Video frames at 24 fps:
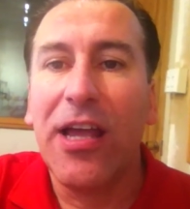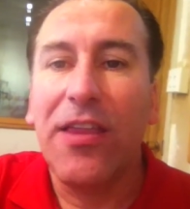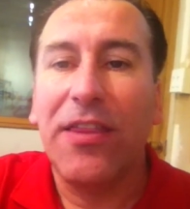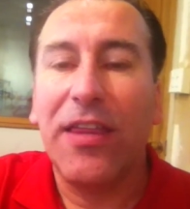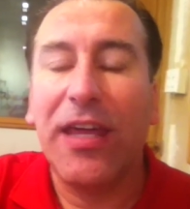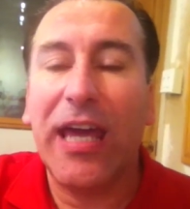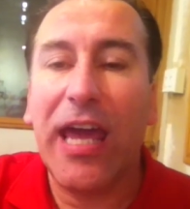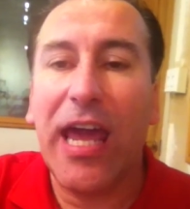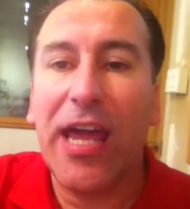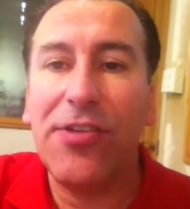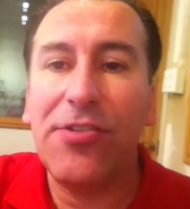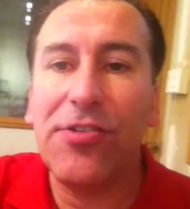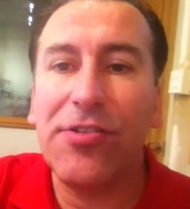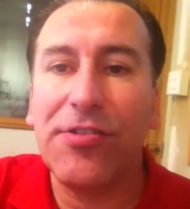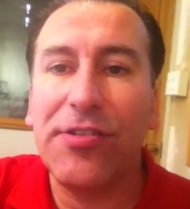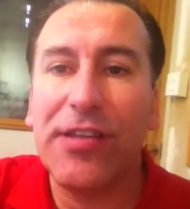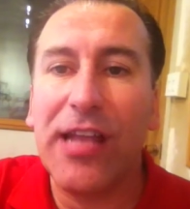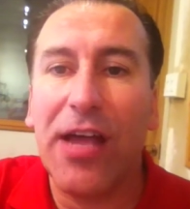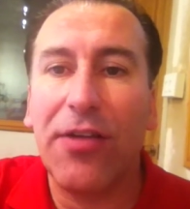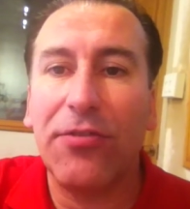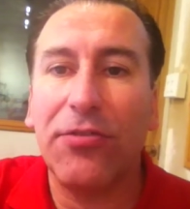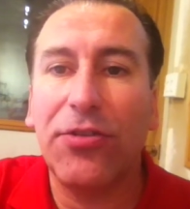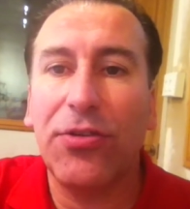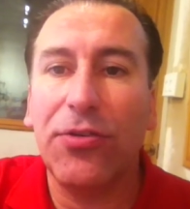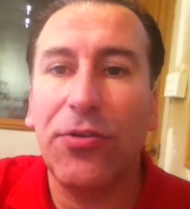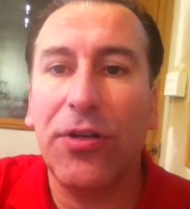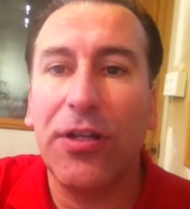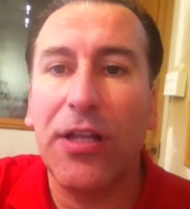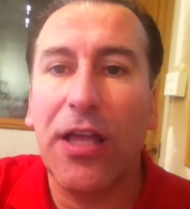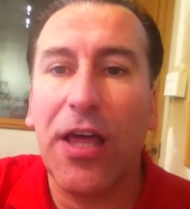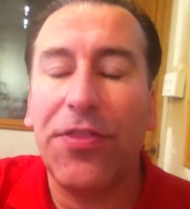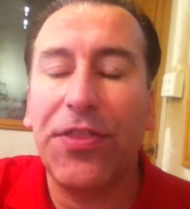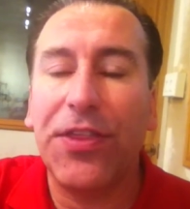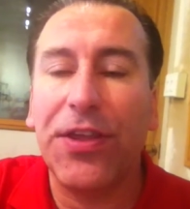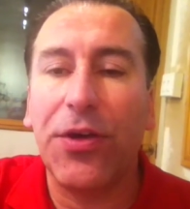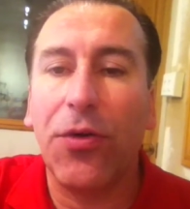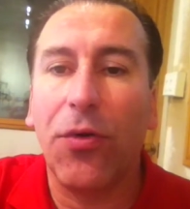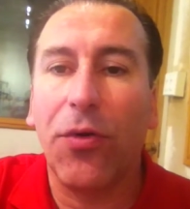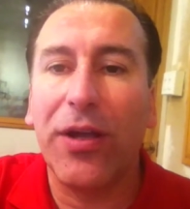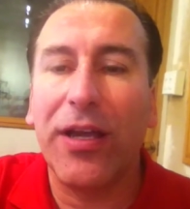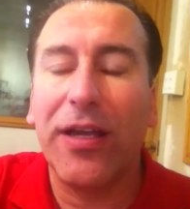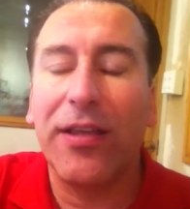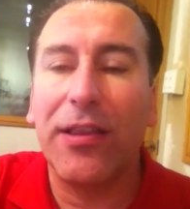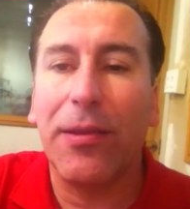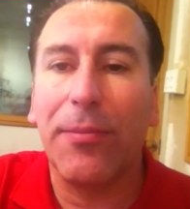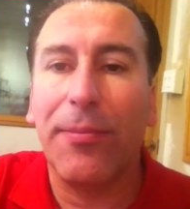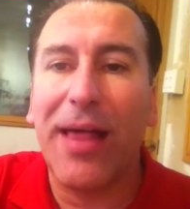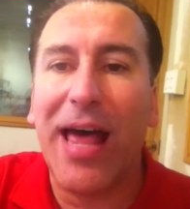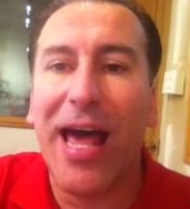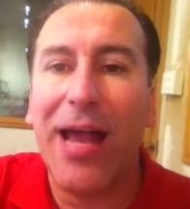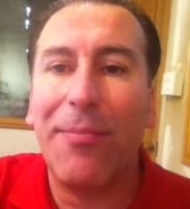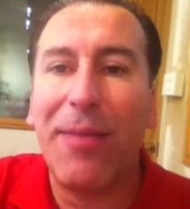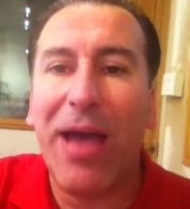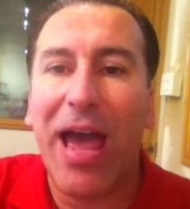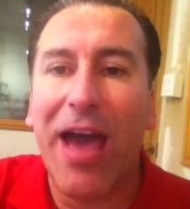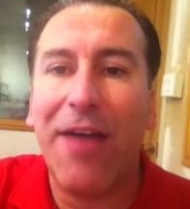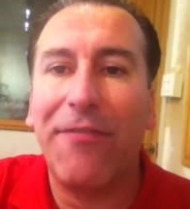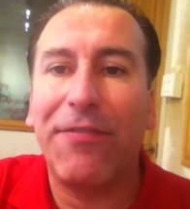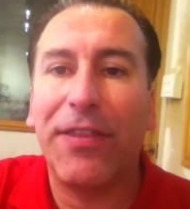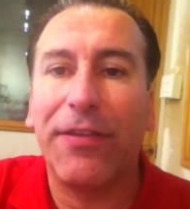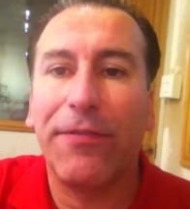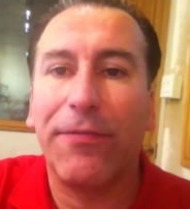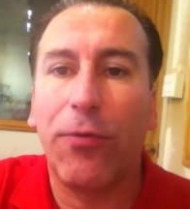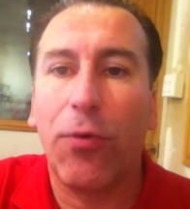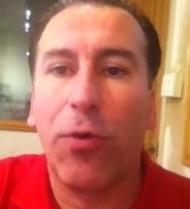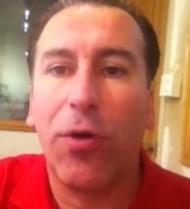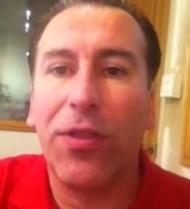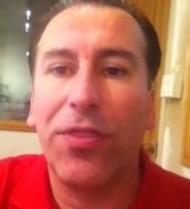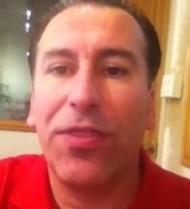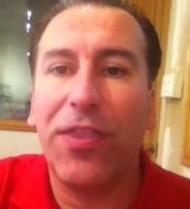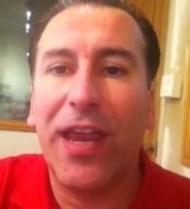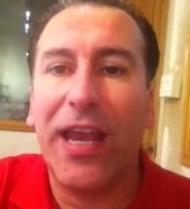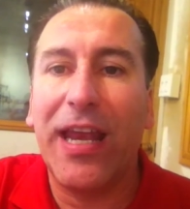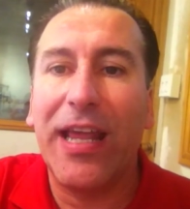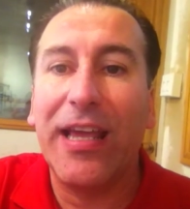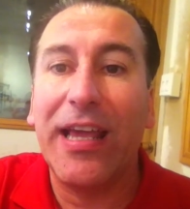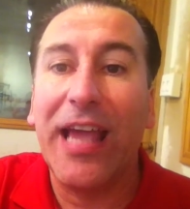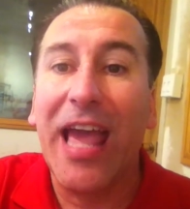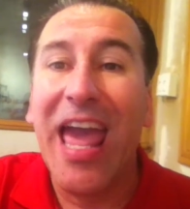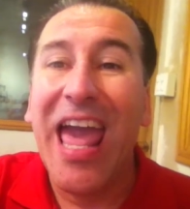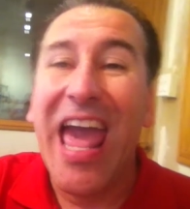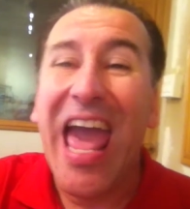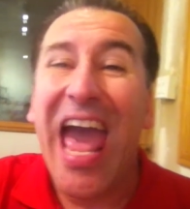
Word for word: The Cajuns down 2 to nothing going into the bottom half of the fourth inning.